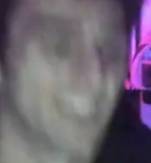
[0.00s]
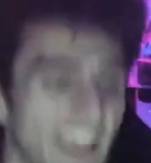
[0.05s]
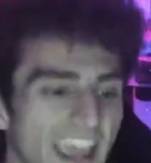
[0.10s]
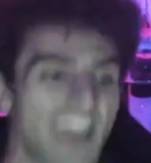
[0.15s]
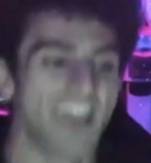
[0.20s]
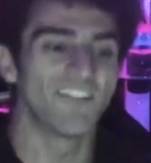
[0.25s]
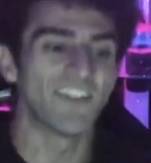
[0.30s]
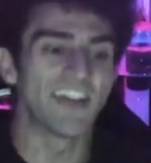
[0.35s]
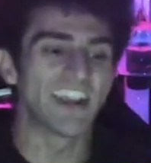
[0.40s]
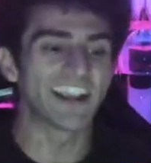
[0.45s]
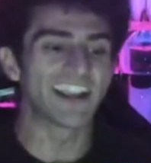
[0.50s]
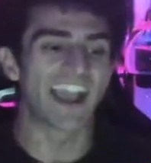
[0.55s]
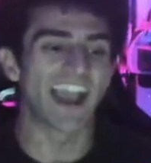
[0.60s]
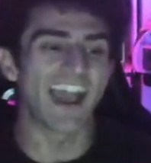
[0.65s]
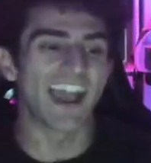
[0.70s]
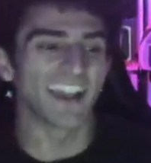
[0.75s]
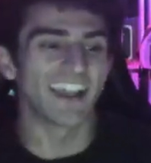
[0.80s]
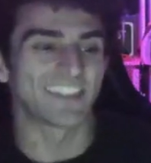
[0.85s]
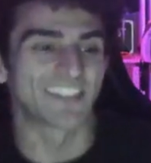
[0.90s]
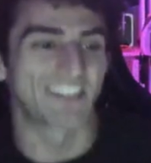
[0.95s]
And we
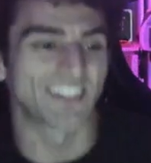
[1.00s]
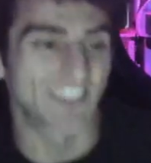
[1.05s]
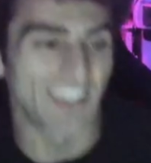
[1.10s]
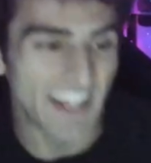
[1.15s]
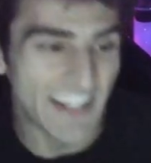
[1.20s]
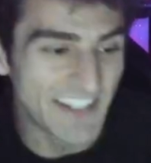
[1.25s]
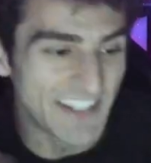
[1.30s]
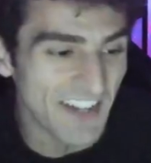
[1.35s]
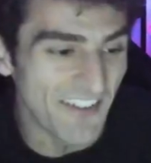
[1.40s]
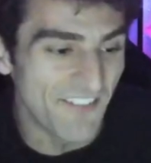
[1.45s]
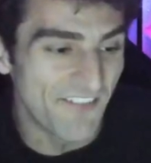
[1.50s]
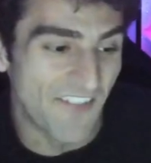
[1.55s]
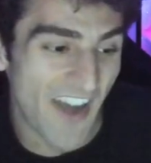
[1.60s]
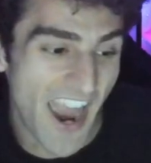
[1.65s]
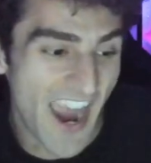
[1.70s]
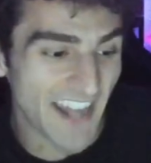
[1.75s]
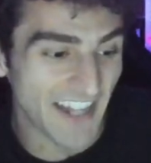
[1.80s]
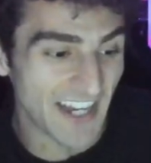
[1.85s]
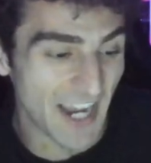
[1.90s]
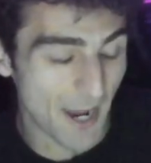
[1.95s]
got Sid
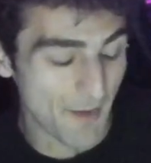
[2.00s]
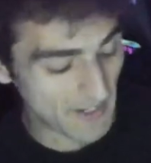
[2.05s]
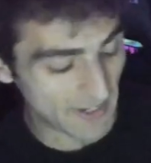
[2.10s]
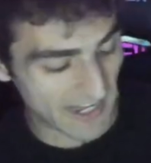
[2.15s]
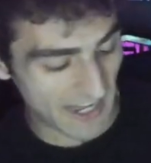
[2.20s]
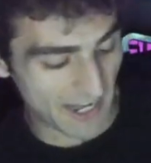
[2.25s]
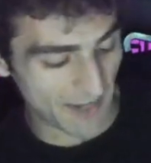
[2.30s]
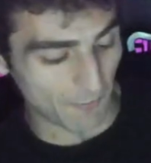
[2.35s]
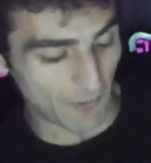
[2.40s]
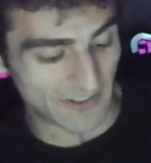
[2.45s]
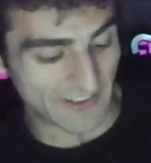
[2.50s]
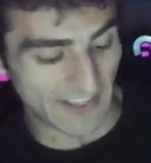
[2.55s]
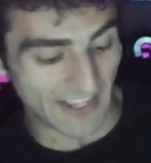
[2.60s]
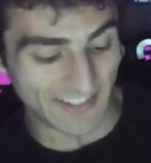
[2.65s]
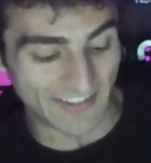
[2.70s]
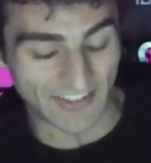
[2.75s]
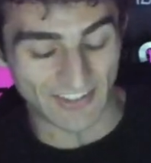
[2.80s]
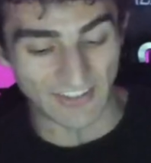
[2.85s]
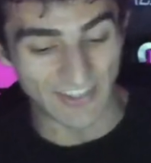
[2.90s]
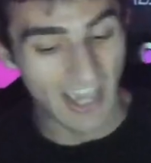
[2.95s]
Divine coming in with a
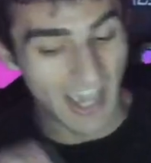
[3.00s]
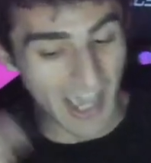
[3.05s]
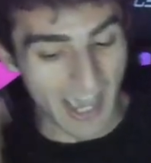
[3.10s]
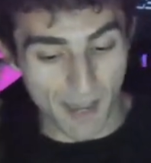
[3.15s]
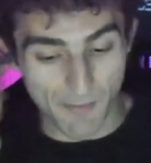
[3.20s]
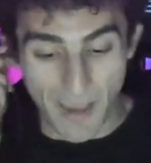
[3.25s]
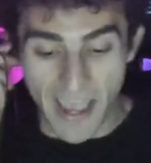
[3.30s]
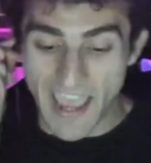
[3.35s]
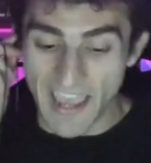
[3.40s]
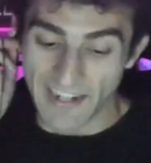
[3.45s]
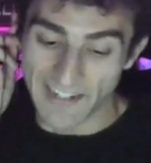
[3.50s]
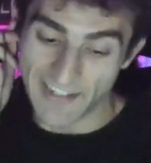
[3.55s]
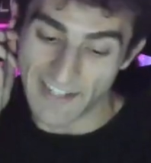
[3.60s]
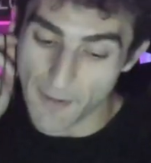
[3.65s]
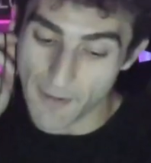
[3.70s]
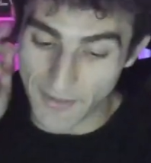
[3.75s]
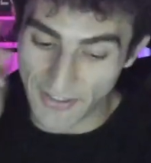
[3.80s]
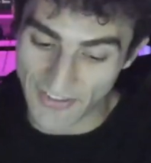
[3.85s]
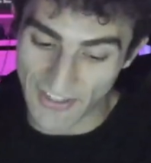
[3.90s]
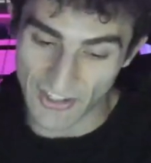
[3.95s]
sub.
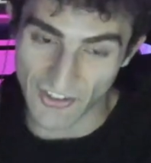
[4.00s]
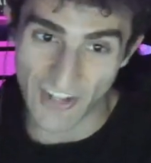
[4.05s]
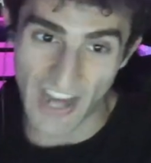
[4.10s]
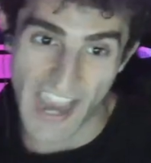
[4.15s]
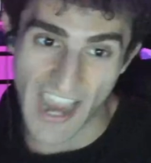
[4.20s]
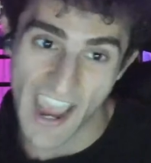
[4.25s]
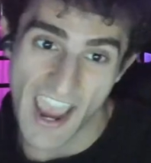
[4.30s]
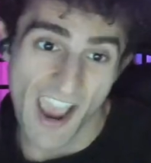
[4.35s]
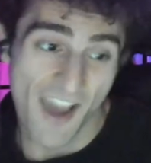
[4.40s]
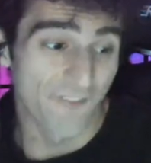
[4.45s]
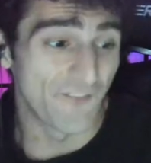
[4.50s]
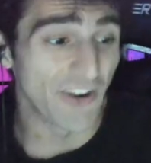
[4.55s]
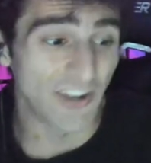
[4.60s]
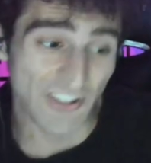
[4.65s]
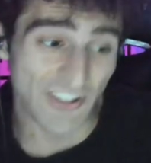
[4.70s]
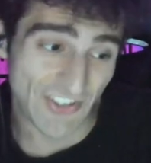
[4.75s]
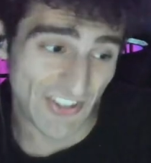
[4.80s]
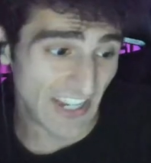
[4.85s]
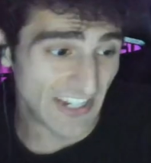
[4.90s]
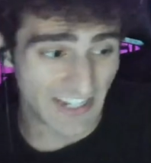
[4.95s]
W's the chat for
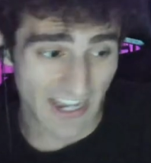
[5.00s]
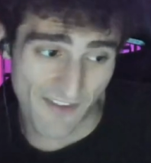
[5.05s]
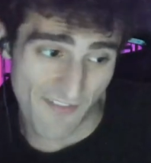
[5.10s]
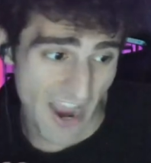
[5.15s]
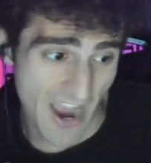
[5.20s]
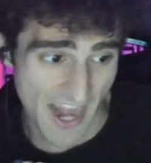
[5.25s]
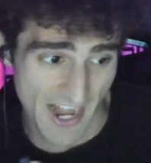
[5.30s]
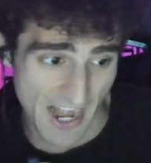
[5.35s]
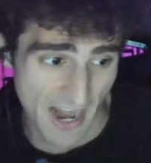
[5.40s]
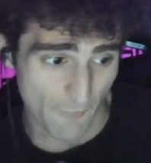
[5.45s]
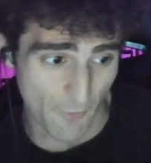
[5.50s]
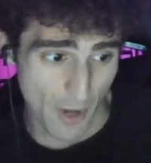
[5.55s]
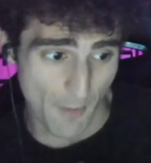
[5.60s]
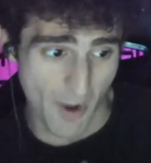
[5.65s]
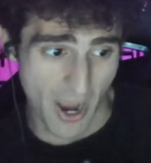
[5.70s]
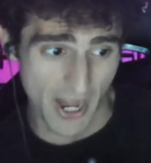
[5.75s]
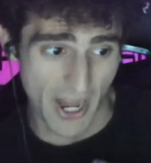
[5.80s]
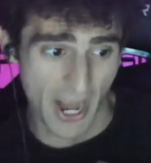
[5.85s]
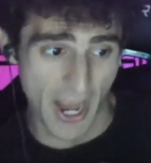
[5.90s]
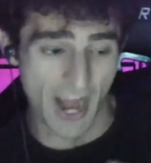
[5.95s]
Sid Divine,
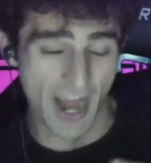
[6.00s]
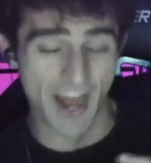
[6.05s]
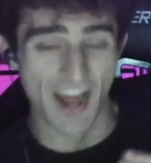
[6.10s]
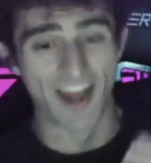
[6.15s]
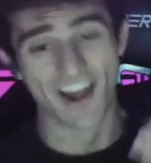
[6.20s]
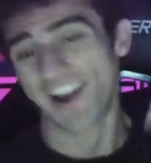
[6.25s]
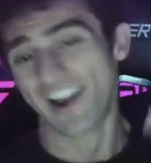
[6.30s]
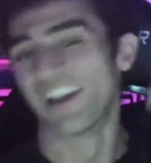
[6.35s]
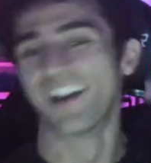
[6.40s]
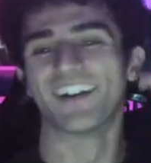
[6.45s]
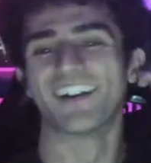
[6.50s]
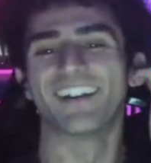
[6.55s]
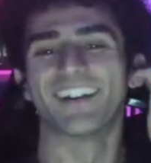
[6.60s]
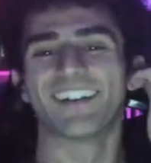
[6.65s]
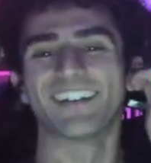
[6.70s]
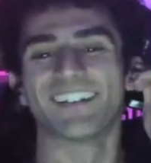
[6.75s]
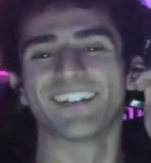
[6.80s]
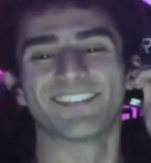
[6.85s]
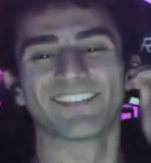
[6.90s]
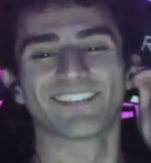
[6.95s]
everybody.
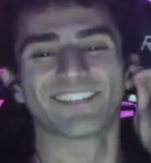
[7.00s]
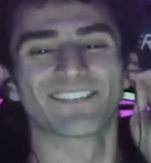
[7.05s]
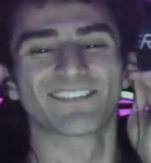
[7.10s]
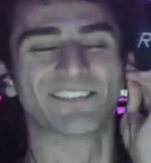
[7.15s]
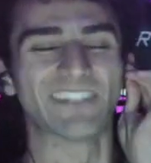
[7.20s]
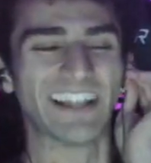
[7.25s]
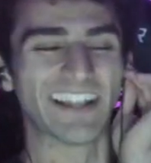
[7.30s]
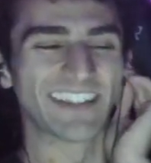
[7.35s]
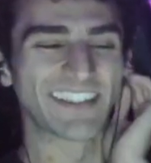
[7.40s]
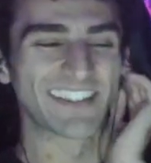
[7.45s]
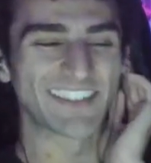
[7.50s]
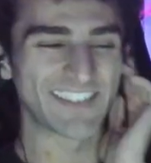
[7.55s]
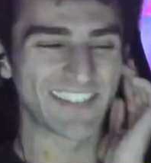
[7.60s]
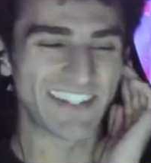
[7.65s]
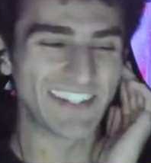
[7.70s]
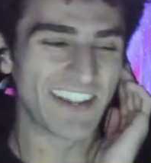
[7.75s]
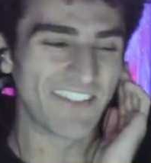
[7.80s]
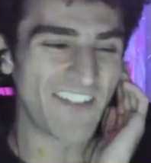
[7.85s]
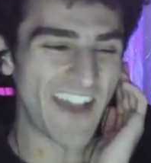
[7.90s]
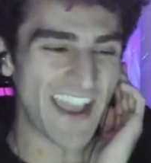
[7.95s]
Sid
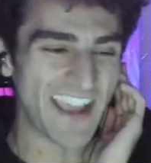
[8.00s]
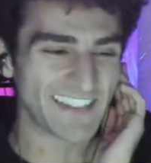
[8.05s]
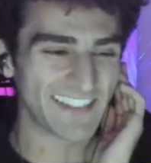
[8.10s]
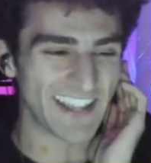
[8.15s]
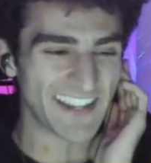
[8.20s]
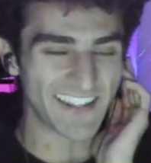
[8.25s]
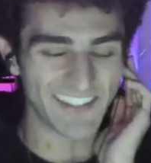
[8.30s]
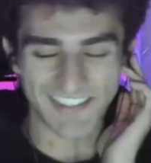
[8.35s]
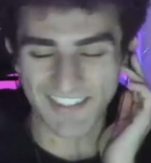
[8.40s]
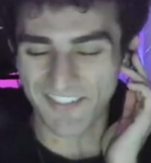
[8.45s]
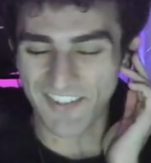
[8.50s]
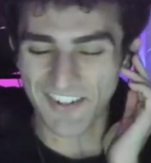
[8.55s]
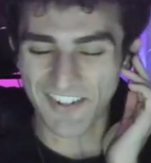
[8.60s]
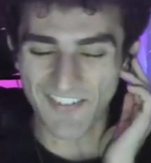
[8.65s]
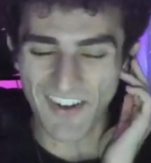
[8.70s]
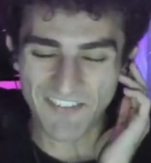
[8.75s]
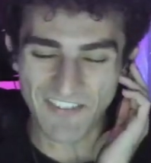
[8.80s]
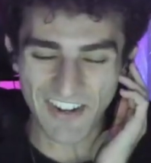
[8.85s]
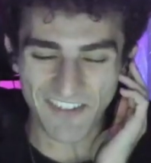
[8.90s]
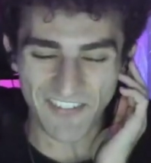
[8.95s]
Divine, thank you so much,
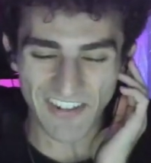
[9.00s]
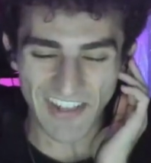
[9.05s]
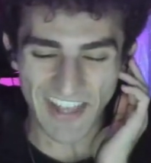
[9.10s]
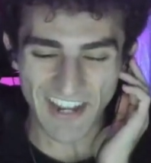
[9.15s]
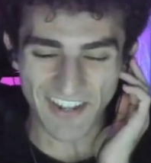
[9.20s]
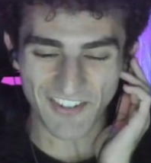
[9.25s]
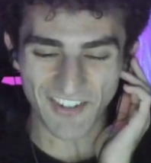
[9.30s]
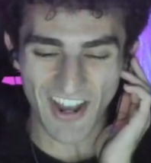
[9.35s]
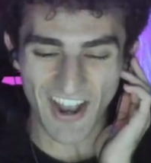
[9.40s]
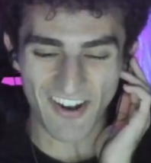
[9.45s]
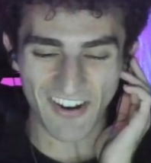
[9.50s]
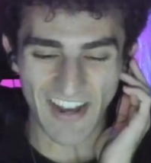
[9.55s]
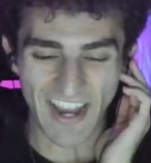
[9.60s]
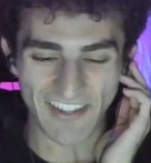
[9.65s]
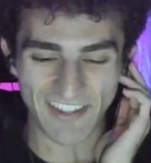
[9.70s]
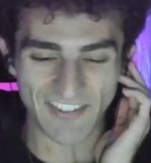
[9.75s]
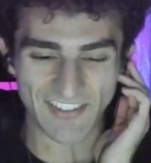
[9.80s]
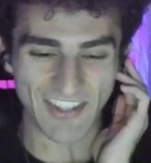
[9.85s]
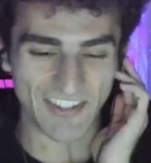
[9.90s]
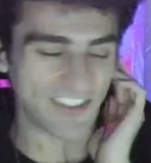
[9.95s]
my beautiful angel. Okay,
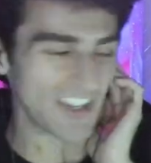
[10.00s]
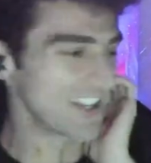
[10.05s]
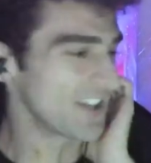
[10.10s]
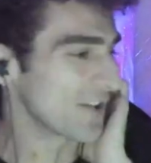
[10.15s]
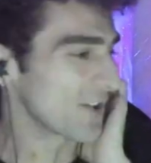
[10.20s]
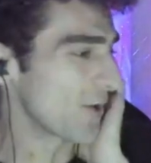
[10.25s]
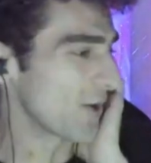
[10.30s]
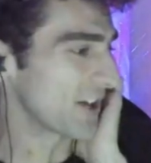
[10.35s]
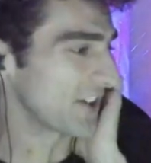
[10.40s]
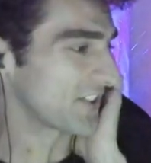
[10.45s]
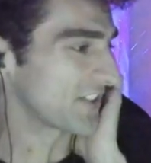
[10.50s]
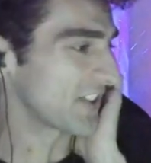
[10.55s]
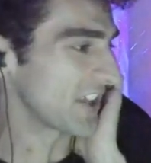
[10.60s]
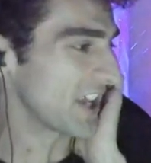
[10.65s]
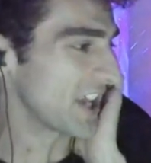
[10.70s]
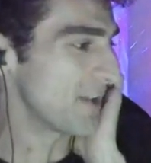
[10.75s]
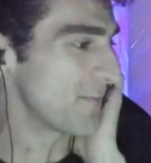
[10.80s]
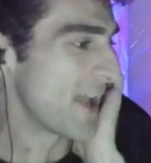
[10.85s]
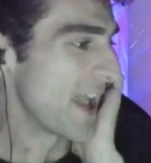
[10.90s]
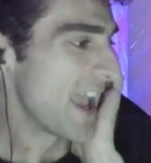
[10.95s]
SZA, you're going to
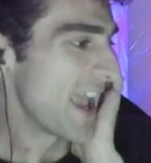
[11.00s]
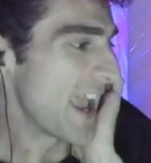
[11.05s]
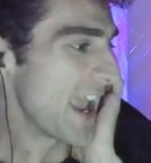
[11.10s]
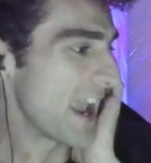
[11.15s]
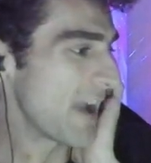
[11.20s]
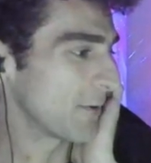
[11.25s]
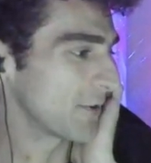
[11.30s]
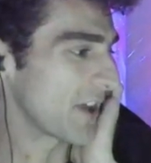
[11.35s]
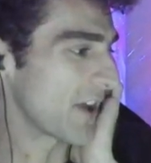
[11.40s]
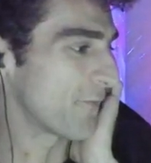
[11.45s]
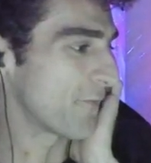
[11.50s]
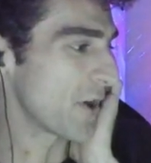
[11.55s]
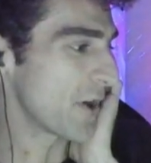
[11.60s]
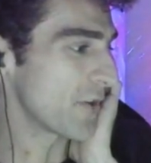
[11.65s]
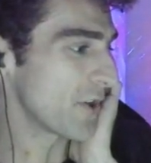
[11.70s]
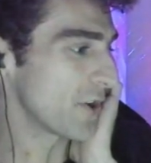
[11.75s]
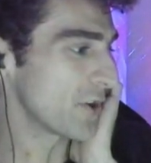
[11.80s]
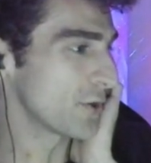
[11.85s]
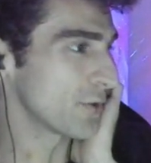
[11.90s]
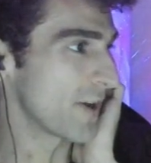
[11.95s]
sleep. And without
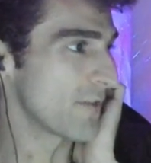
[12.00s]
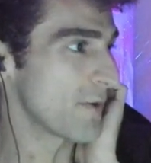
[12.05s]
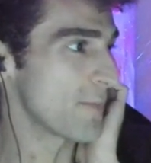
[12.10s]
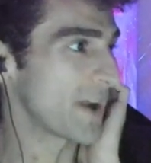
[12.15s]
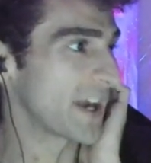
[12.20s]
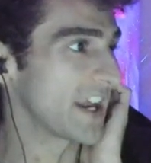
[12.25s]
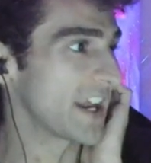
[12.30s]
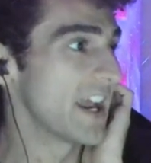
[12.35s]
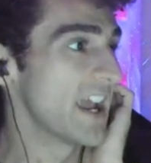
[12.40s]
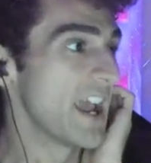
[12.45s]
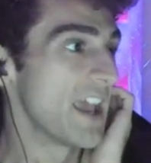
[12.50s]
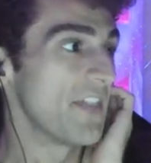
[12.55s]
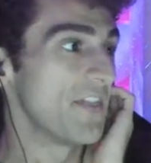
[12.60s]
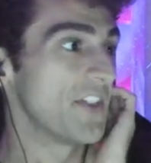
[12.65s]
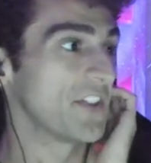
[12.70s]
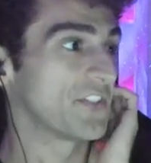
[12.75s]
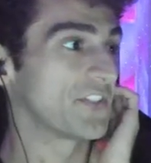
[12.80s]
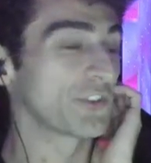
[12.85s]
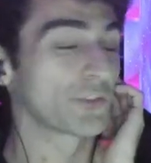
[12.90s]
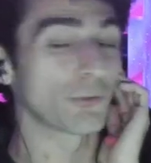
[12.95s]
further ado, everybody,
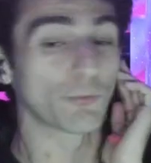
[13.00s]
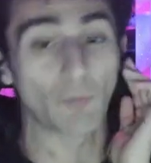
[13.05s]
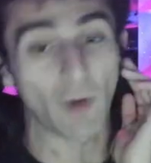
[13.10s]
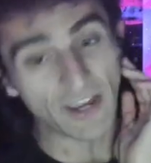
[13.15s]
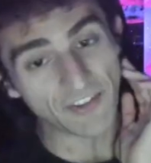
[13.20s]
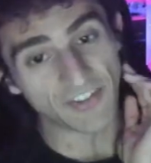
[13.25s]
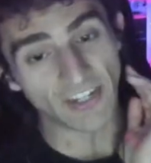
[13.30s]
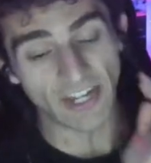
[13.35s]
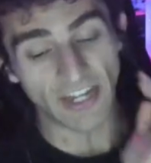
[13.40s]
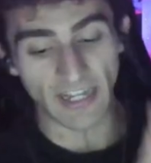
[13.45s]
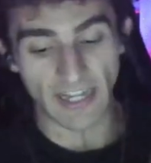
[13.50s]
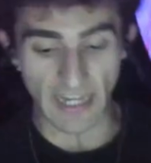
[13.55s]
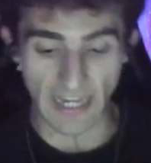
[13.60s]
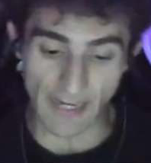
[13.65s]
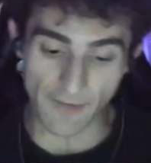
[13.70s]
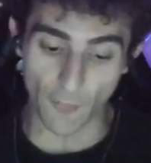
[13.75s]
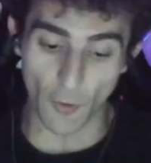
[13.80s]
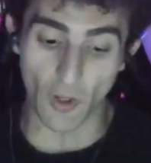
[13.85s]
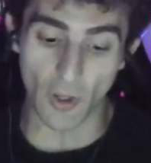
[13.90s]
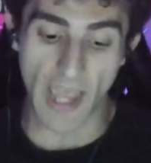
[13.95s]
this is Resident
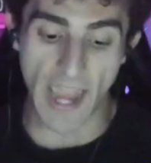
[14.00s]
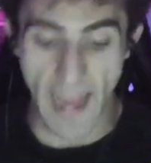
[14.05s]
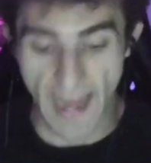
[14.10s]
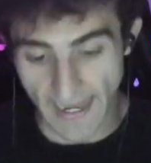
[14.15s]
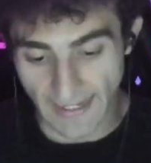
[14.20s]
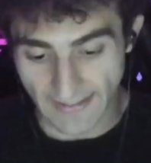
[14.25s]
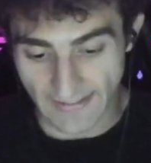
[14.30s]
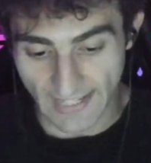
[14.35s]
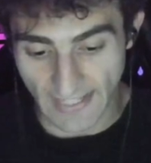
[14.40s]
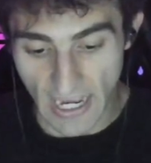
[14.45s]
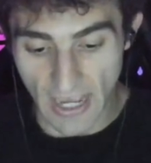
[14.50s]
Evil 8